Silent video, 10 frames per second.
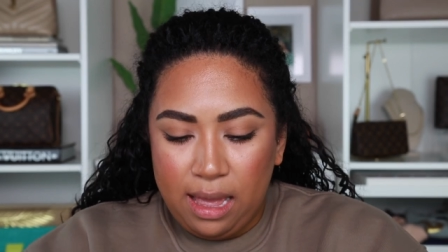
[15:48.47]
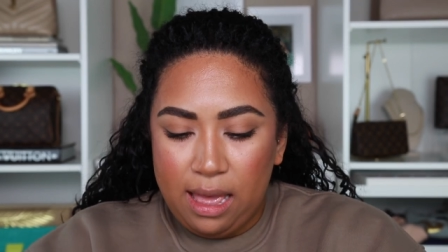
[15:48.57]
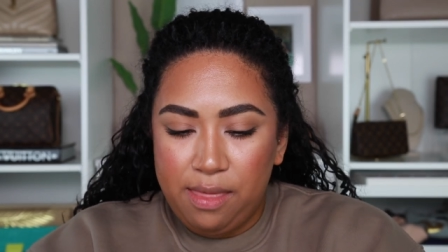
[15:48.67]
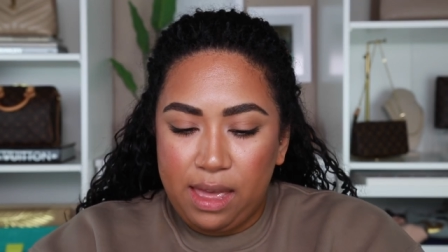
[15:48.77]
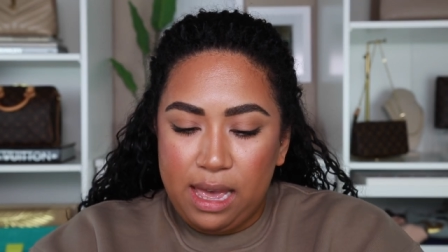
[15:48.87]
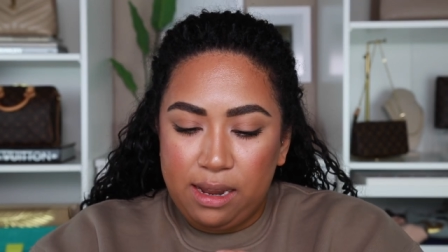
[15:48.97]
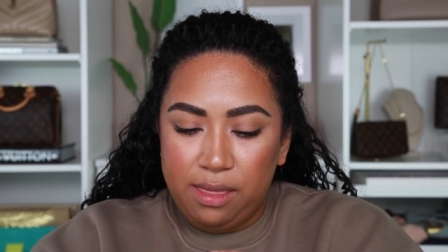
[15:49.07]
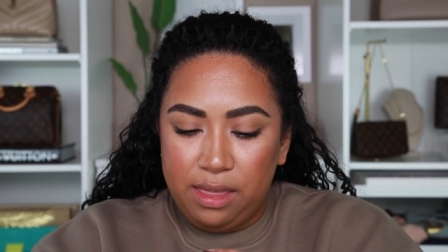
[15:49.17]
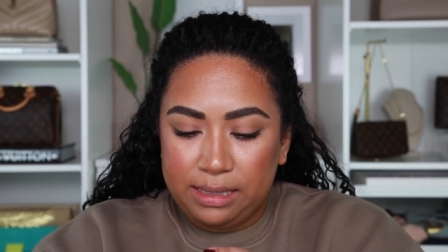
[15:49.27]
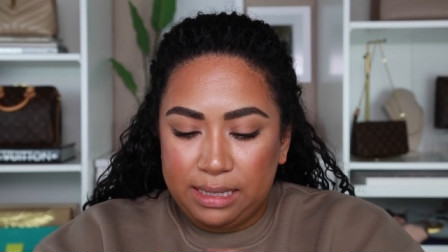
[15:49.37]
And then
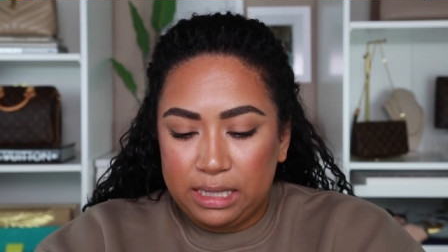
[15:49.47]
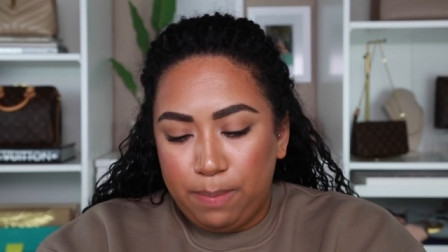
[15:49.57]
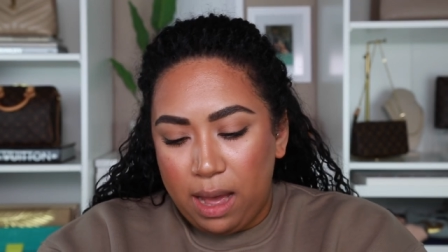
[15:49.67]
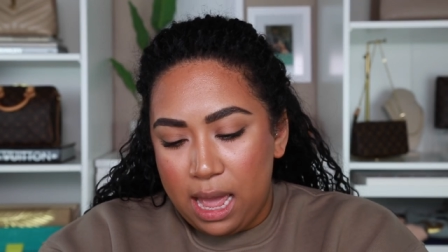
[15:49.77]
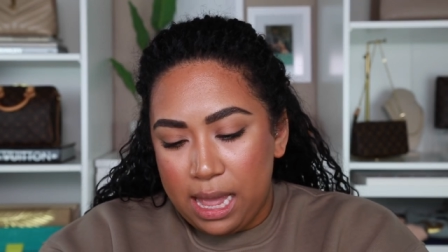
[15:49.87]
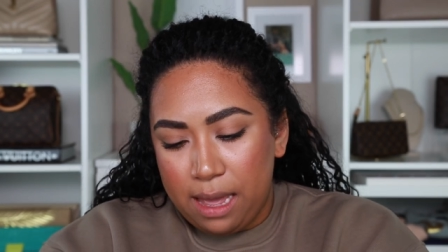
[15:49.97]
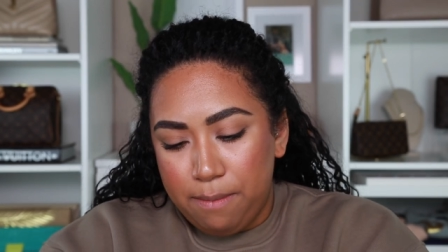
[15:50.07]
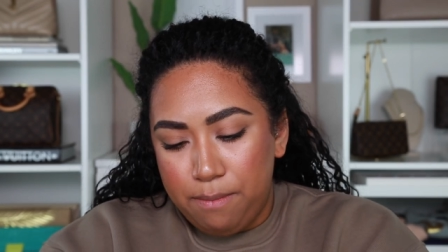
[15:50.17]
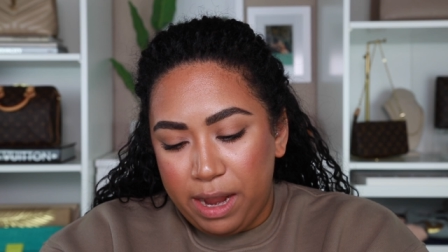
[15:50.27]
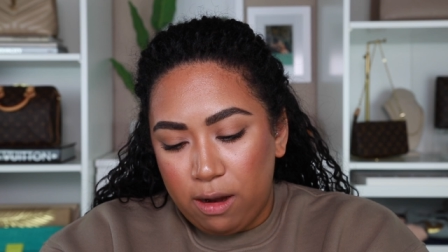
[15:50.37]
this is by
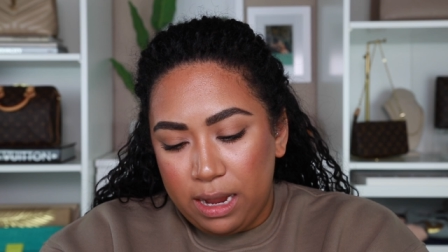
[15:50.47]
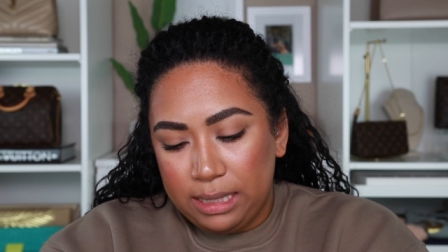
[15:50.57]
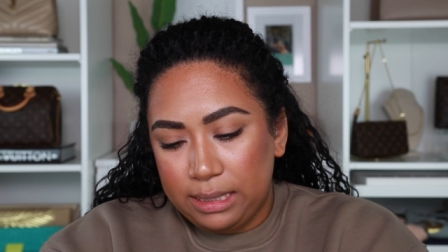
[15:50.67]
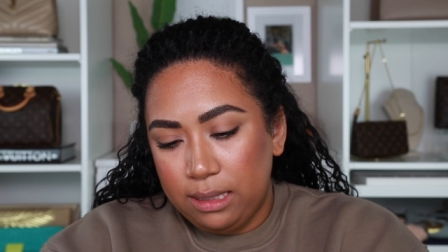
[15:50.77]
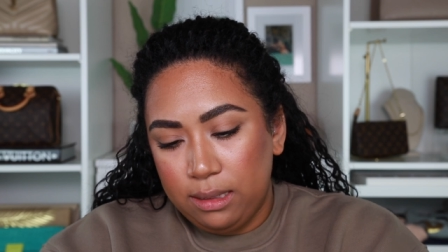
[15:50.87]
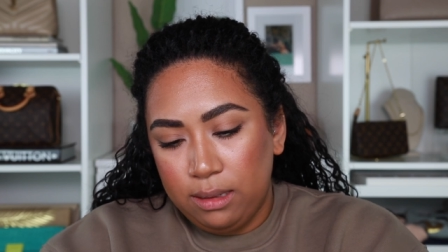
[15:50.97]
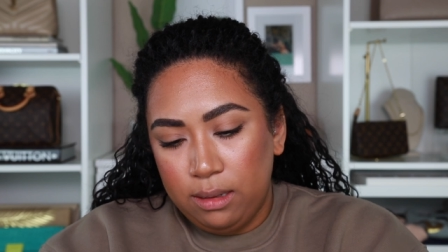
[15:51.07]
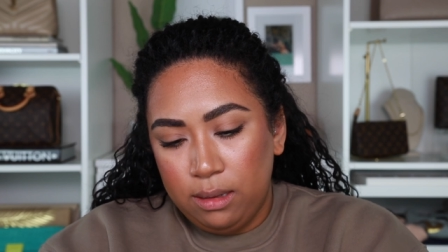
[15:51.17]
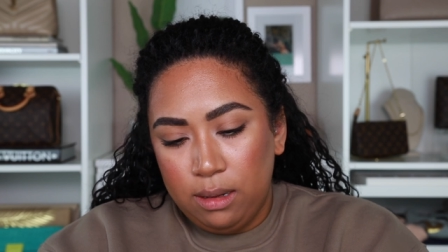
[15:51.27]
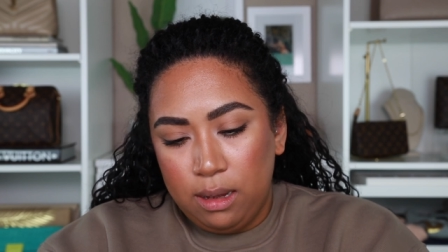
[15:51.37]
Merit,
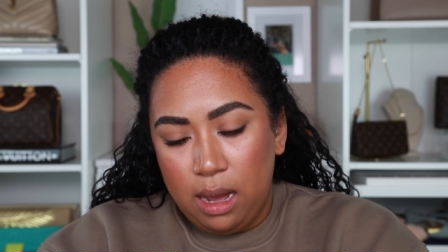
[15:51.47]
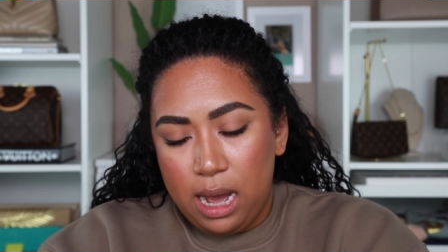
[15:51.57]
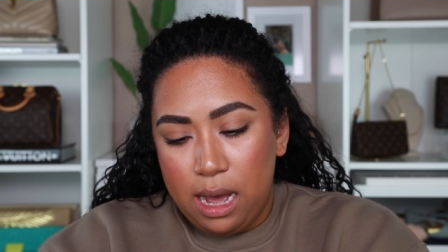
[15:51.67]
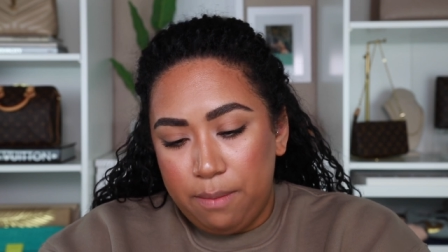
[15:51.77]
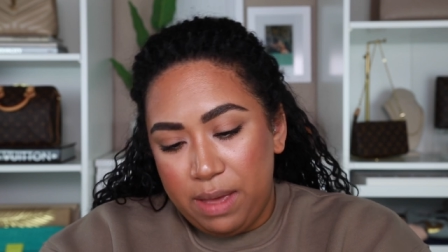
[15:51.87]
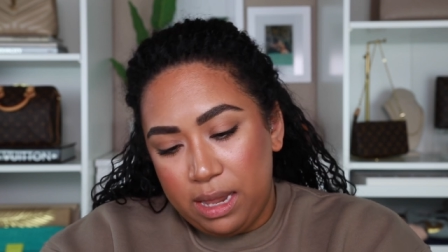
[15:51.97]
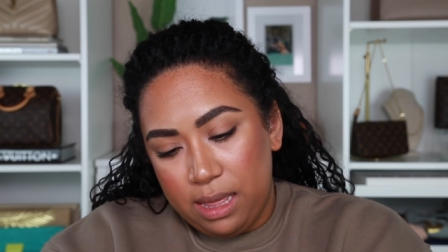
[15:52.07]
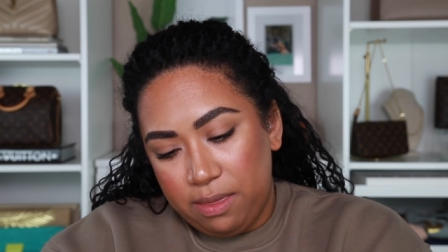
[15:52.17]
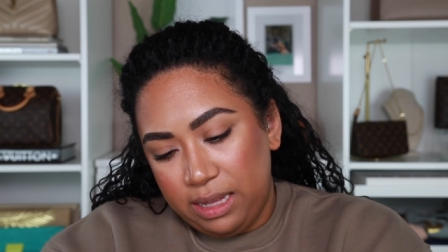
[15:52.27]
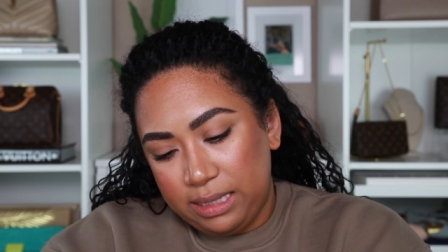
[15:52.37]
um,
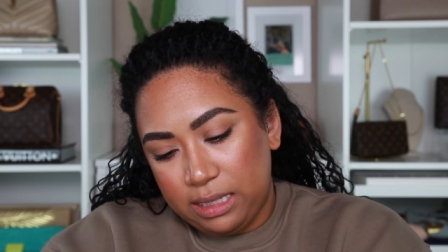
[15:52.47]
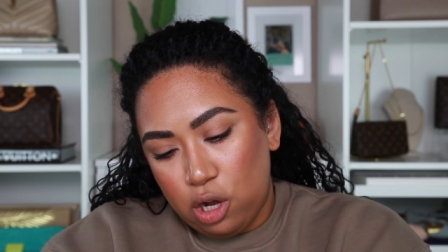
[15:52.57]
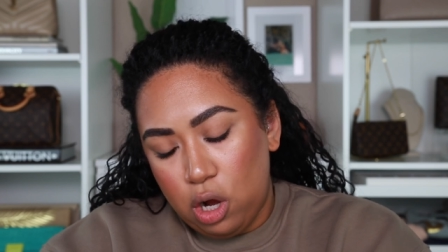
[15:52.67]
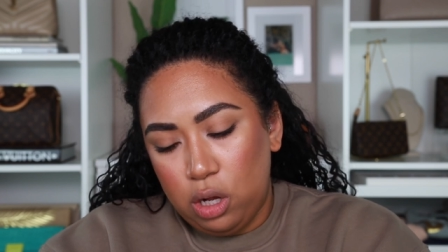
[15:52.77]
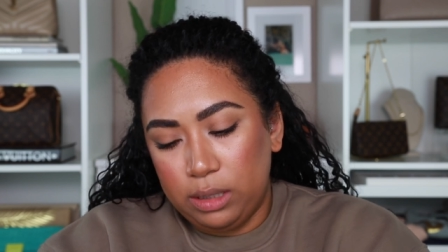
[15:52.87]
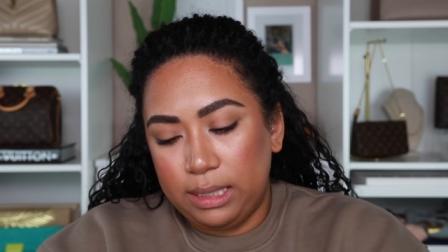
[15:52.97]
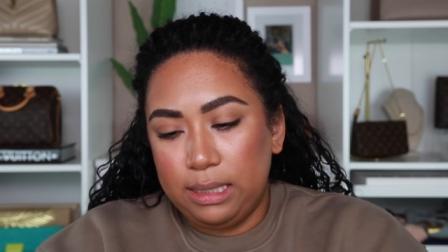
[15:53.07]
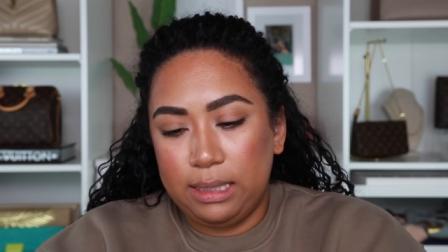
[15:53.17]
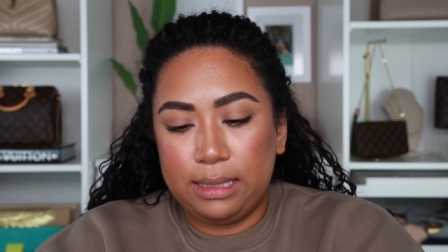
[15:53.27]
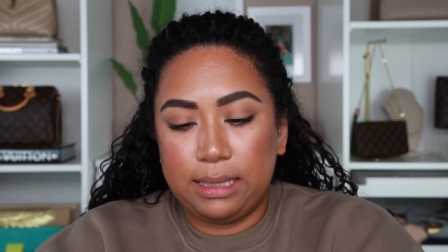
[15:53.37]
and this is called
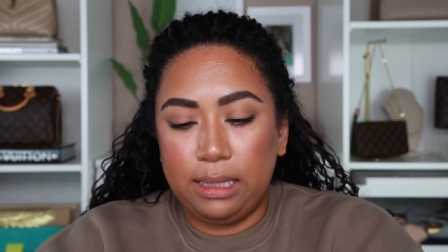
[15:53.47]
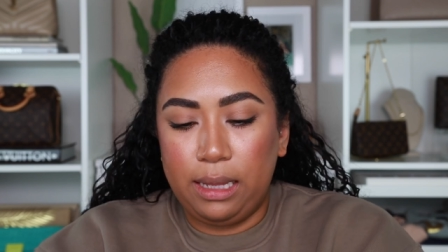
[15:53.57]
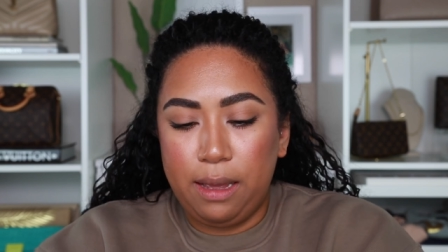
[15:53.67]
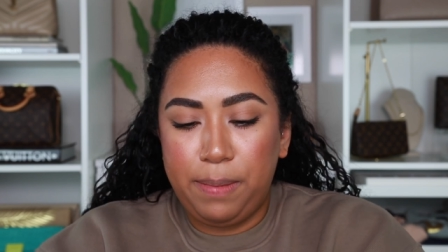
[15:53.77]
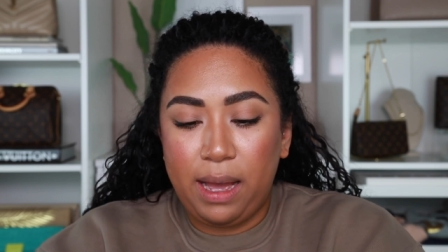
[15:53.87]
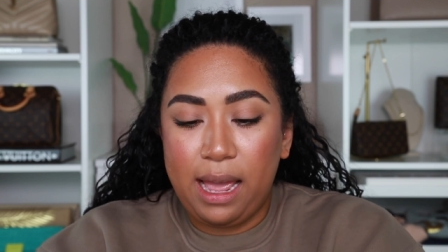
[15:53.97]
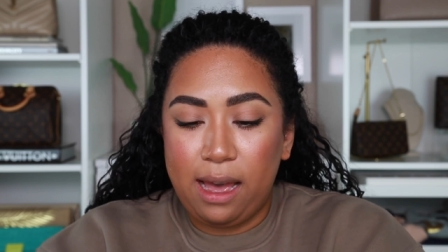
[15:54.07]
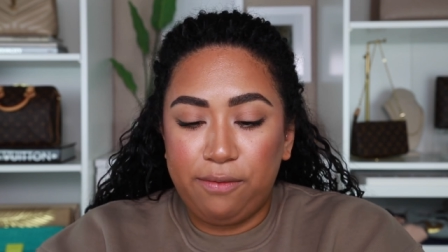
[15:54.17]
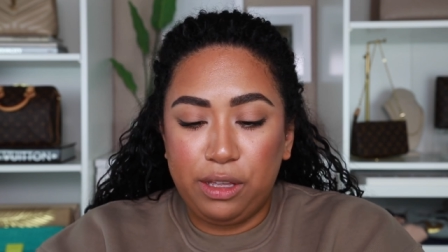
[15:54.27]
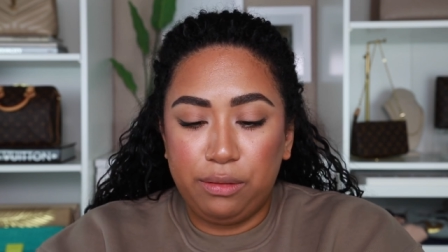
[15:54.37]
Slip. I
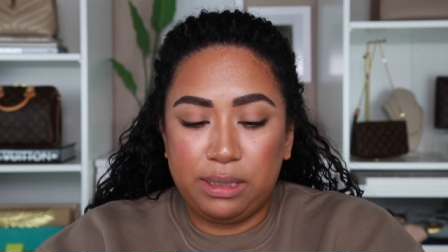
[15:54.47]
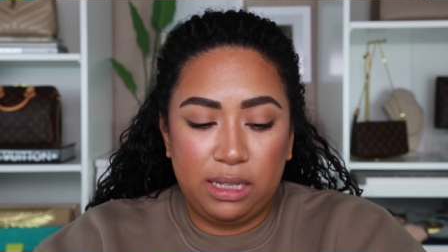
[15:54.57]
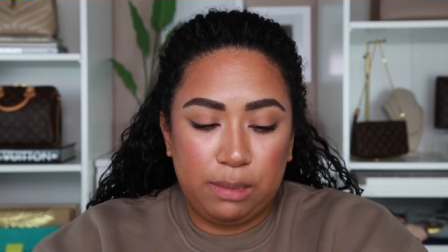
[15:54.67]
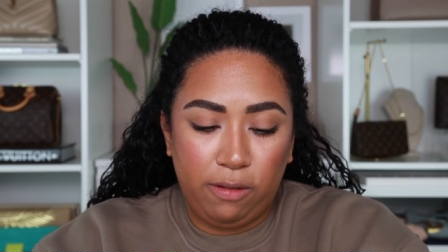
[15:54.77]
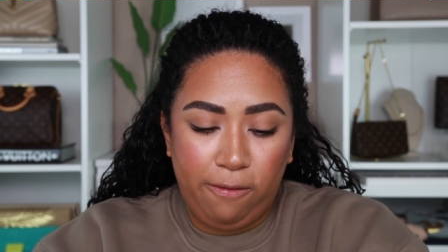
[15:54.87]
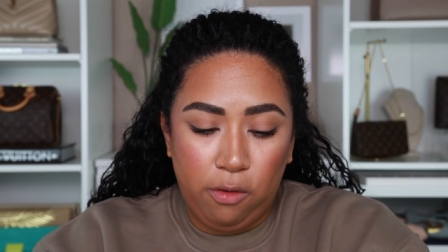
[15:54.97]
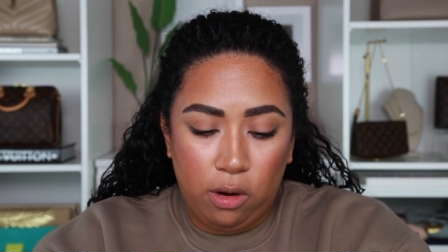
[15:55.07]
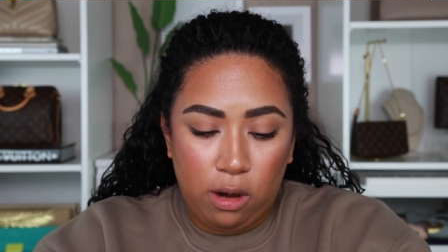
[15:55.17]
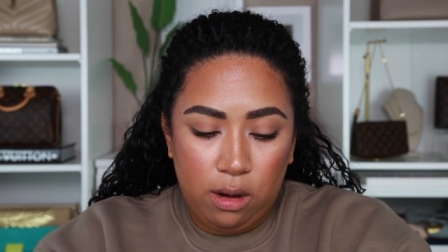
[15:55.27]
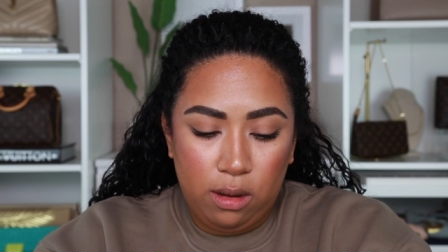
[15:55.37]
have used this
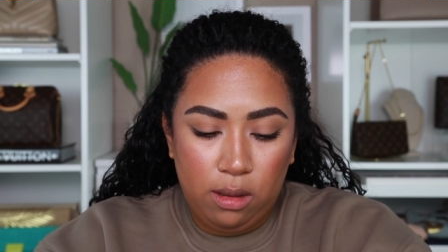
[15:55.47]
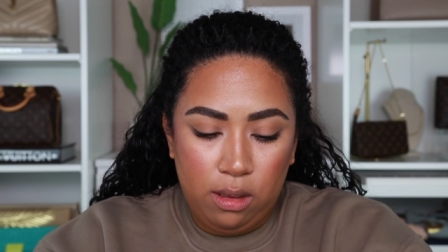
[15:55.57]
before,